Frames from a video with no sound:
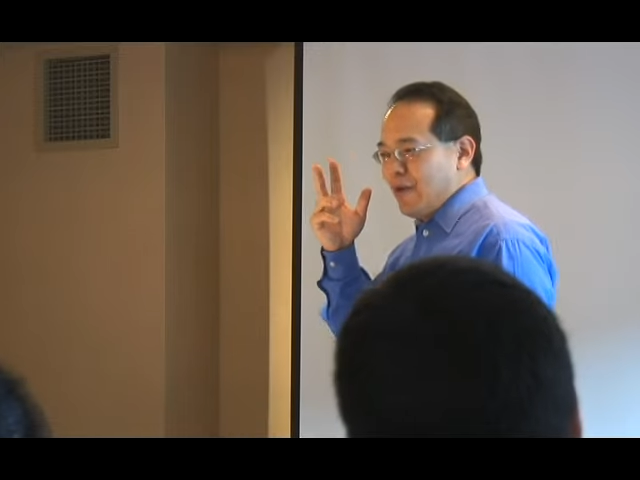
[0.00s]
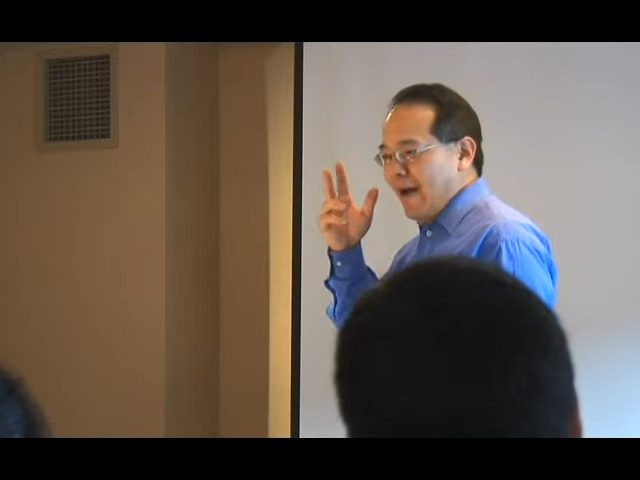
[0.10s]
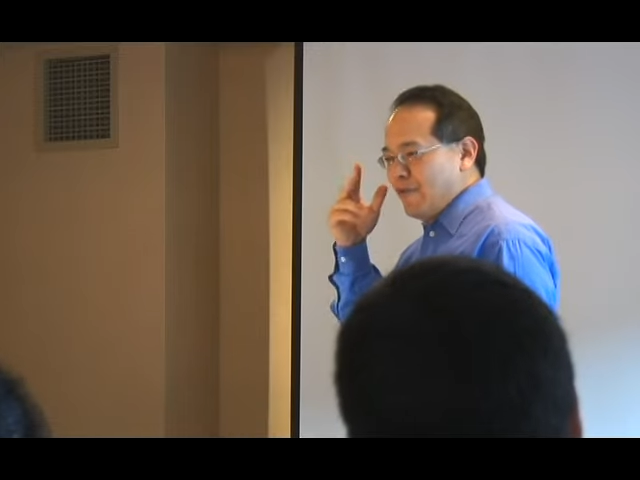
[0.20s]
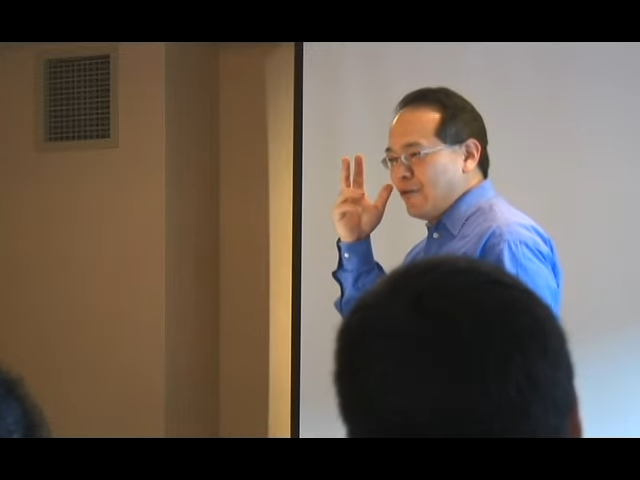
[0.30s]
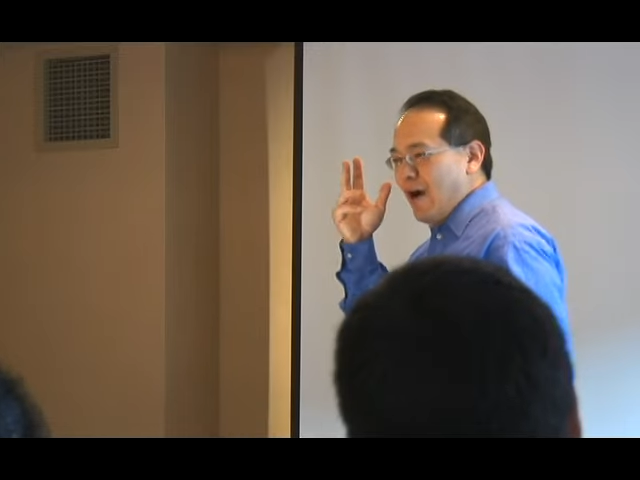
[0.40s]
I
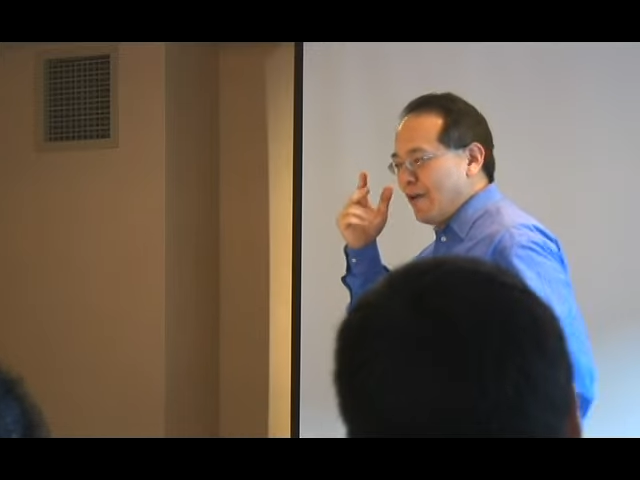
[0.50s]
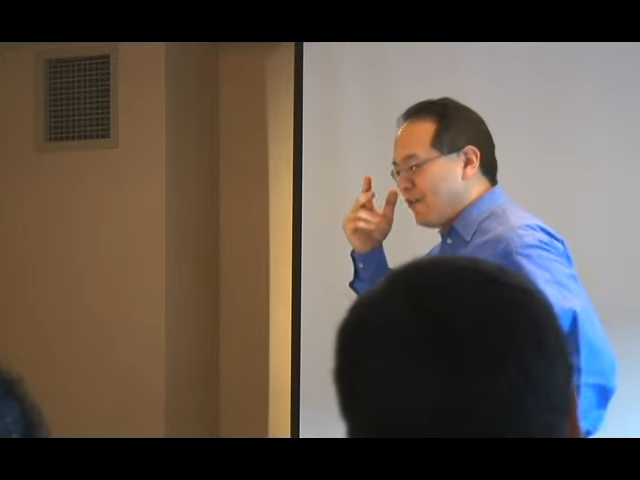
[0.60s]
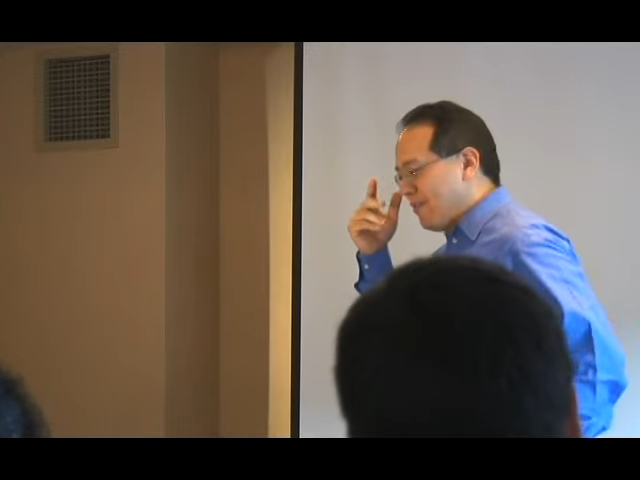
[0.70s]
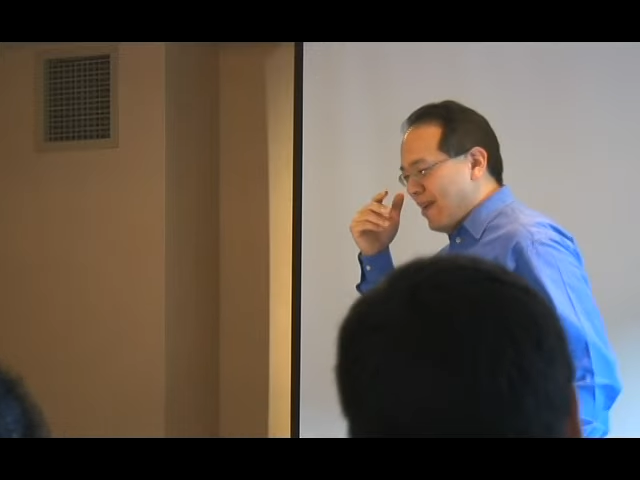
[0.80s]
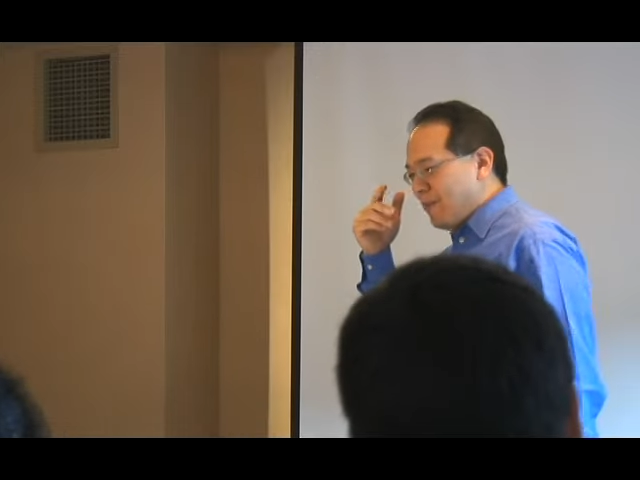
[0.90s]
have two
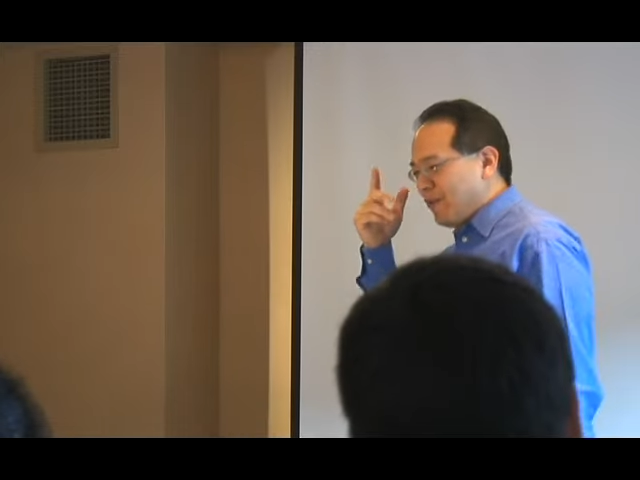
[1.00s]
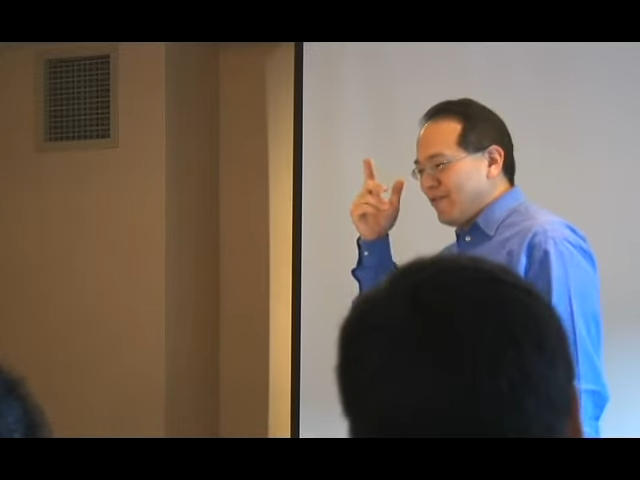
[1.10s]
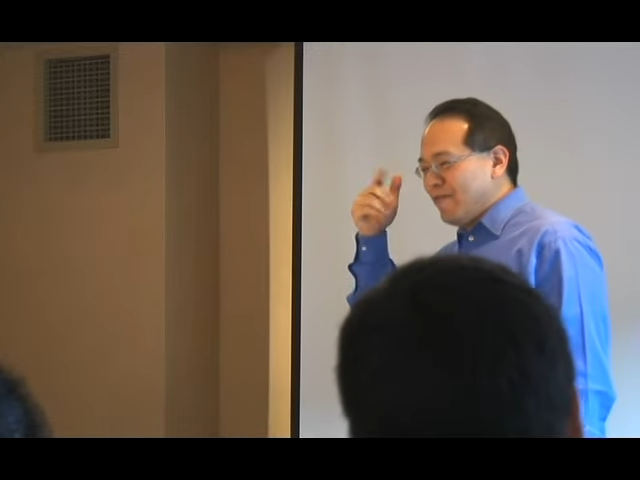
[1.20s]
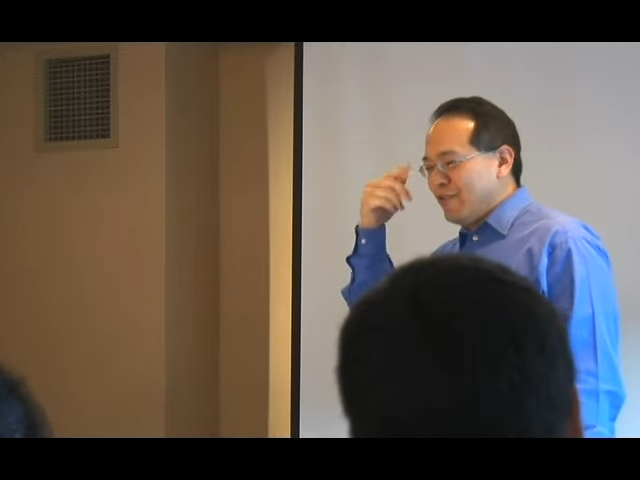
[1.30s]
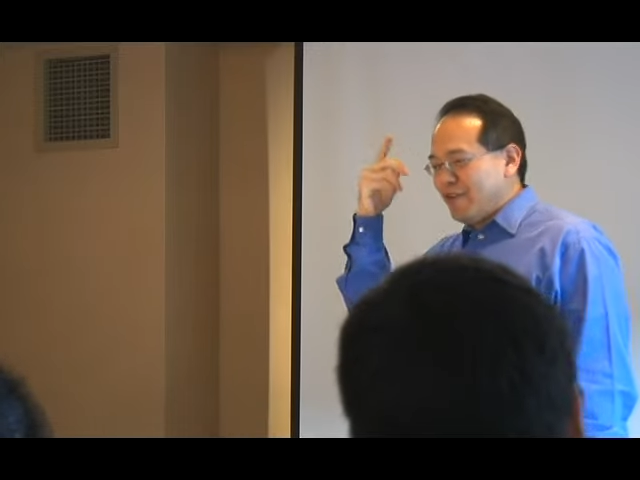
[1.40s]
daughters, and I'm sort of
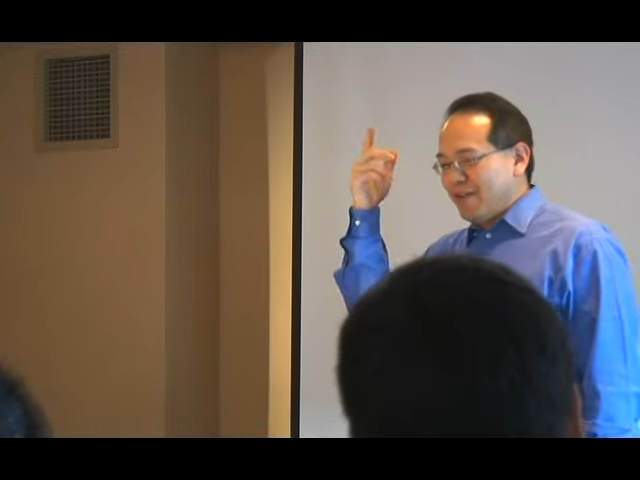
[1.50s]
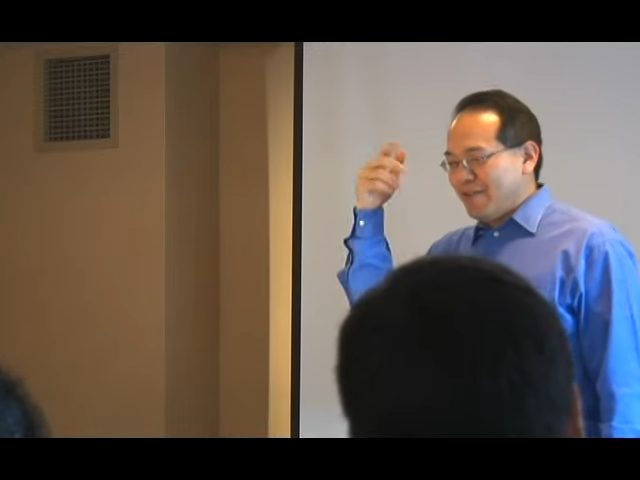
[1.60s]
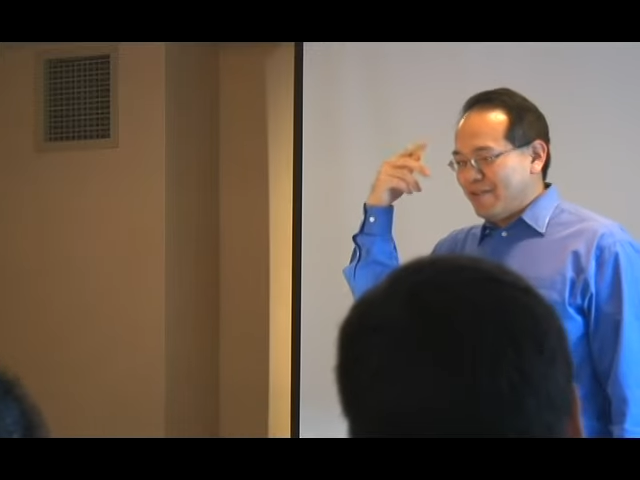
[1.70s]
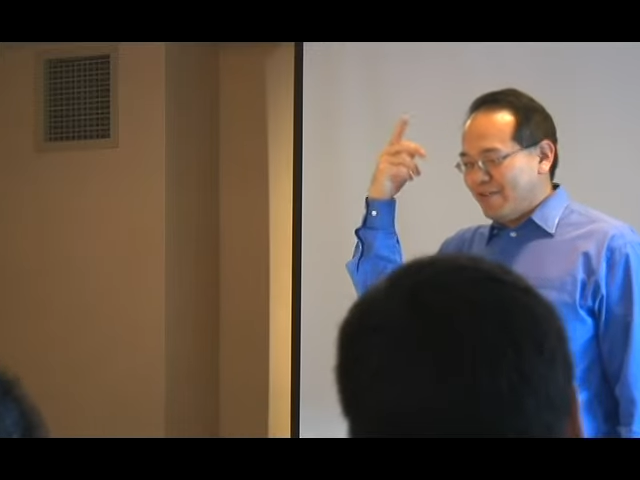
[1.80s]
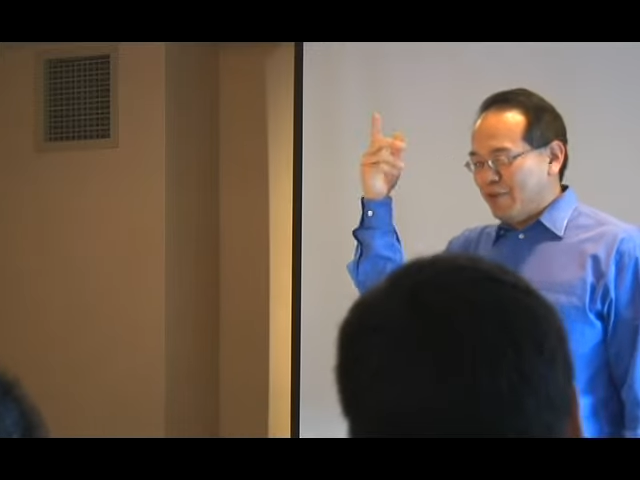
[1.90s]
envisioning this
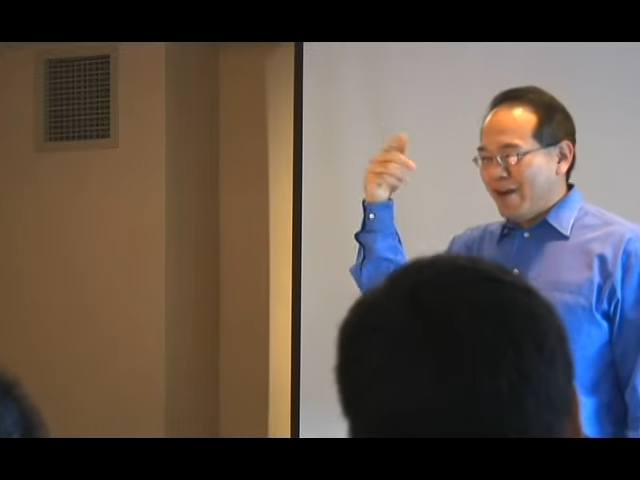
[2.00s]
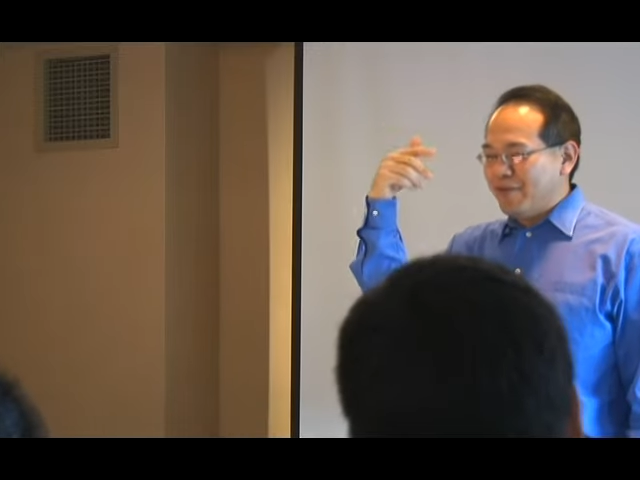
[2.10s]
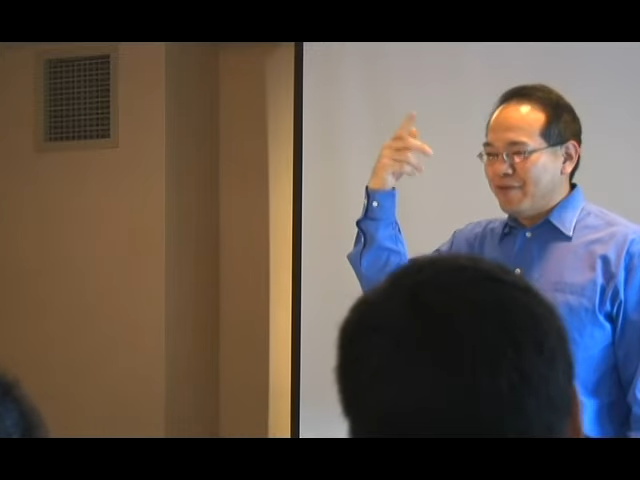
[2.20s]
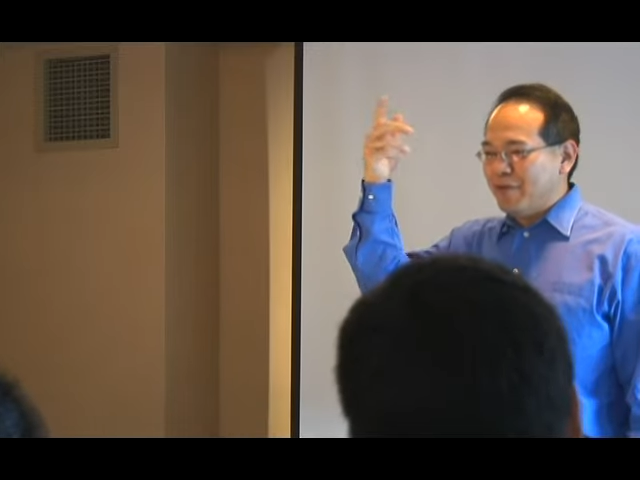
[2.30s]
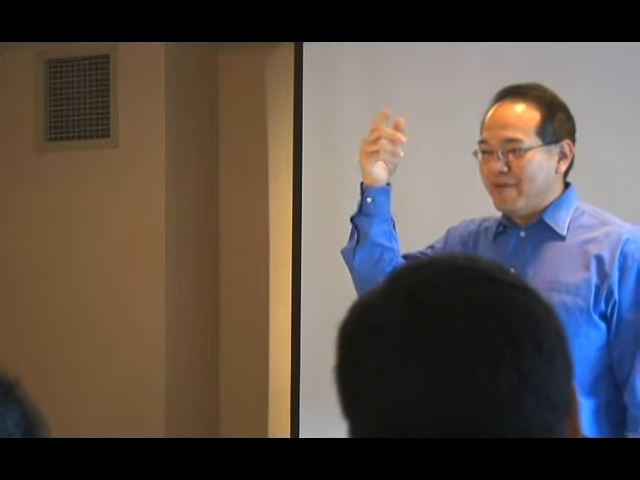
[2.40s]

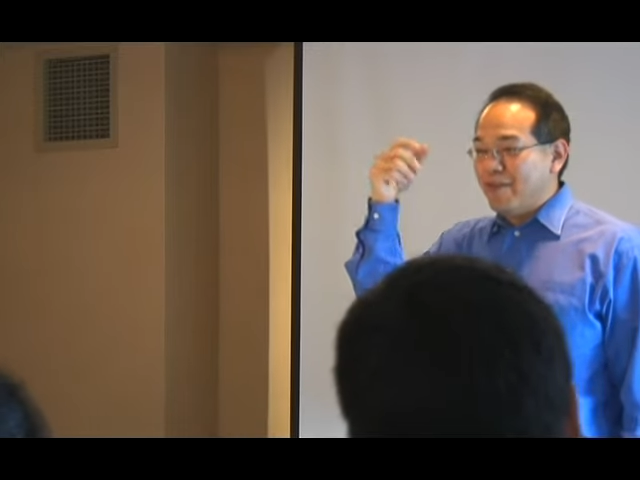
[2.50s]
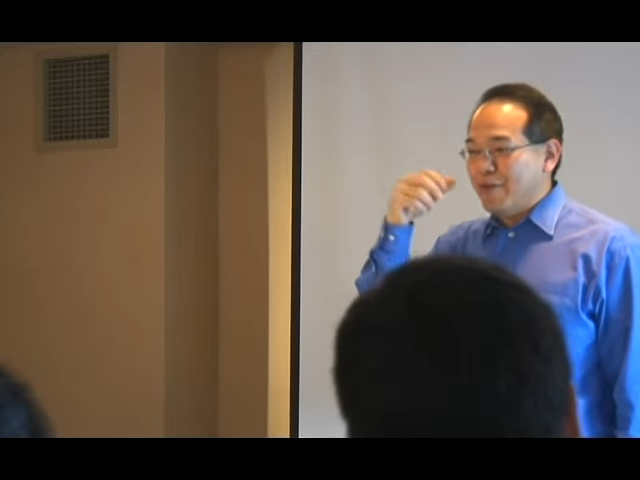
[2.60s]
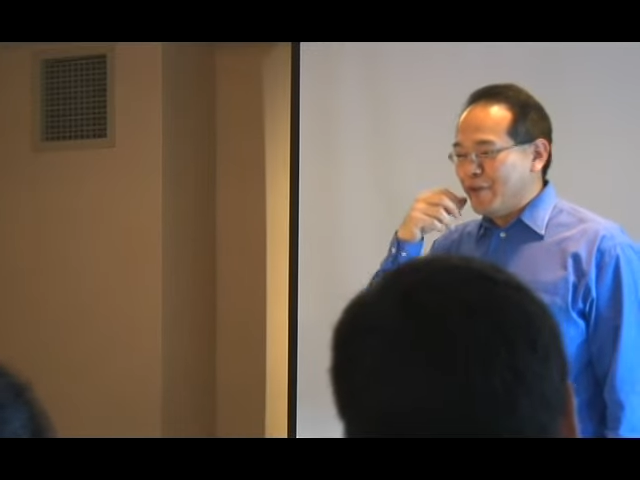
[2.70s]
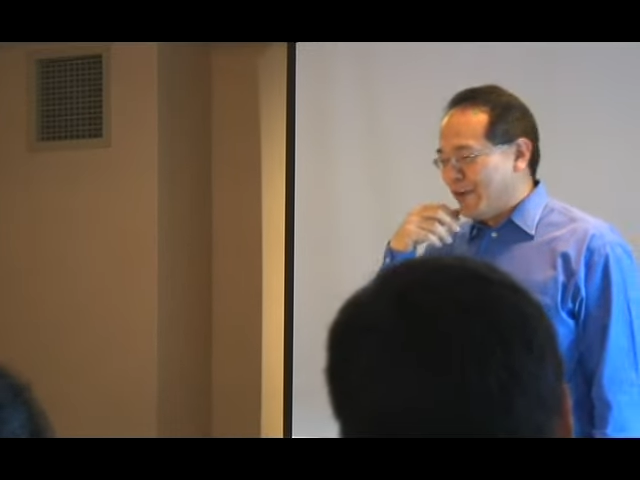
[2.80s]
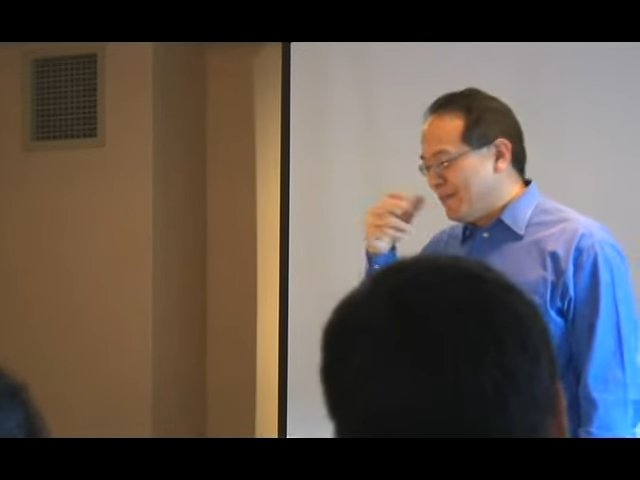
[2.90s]
situation sort of in the
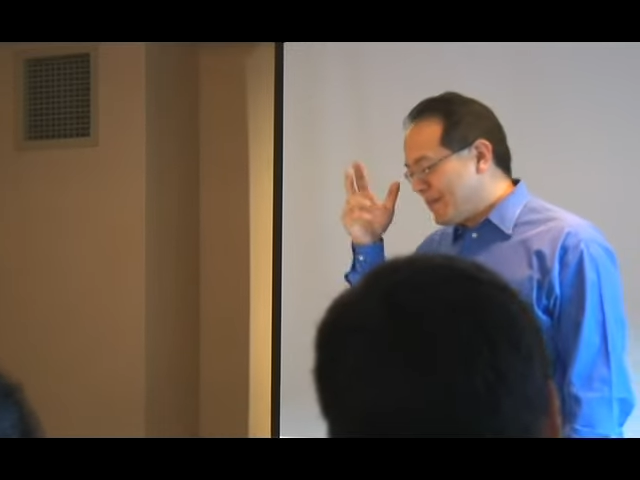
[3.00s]
future,